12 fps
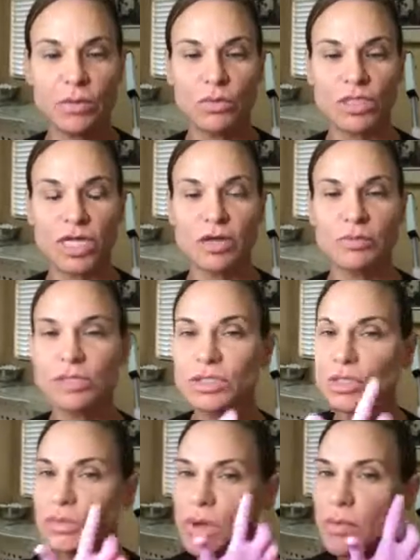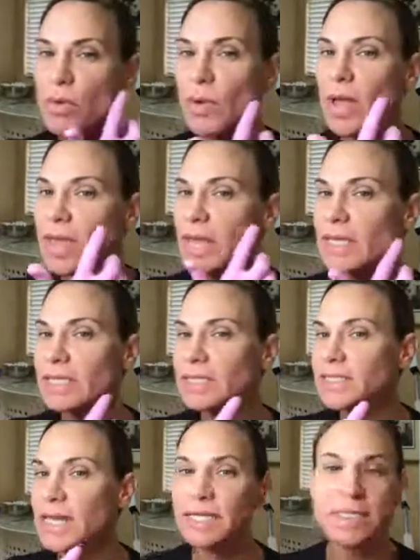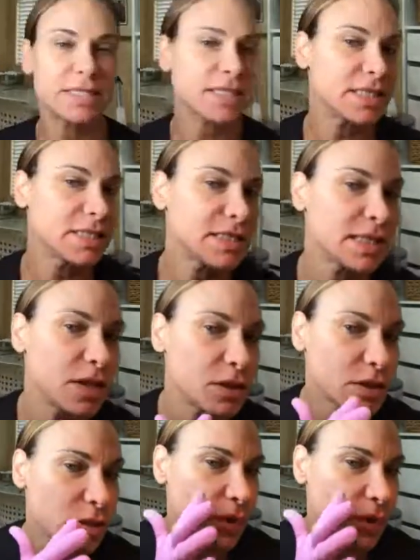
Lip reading: which helps to scrub away any dead skin cells.